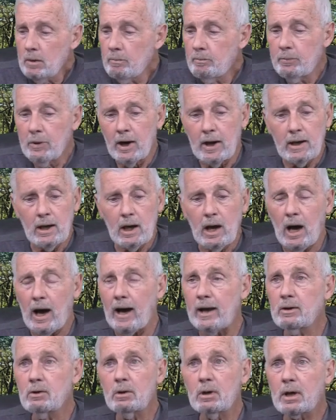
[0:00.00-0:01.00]
But
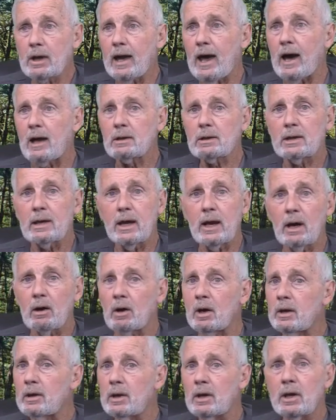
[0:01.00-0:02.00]
I look out
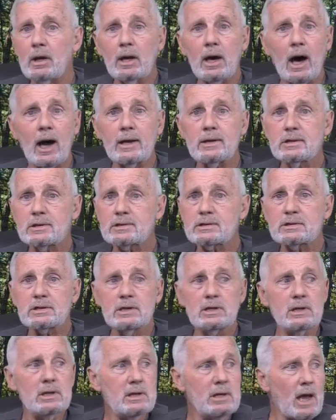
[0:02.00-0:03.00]
there and I just
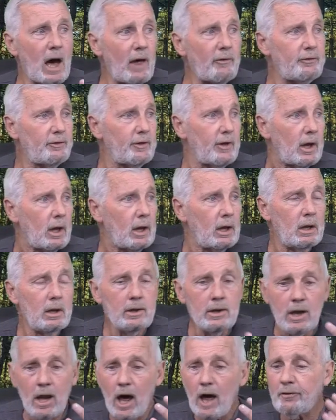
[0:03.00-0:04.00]
see
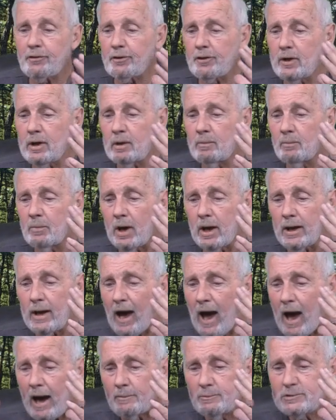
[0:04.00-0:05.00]
nothing but
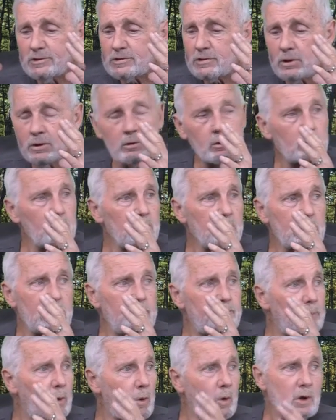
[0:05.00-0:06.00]
absolutely
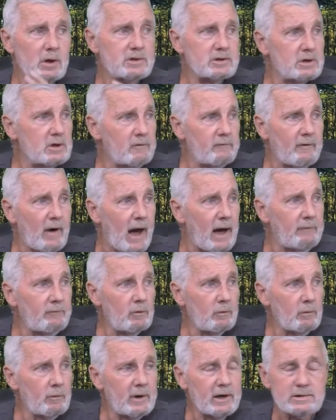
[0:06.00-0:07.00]
poor
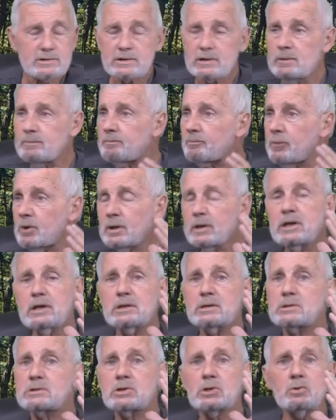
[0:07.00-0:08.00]
survival risk, and
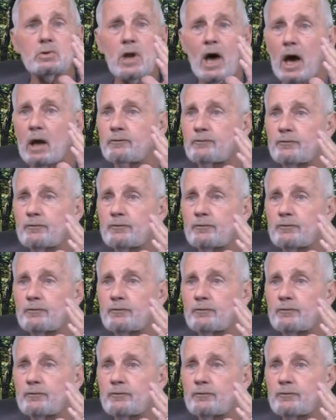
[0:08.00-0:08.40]
please do not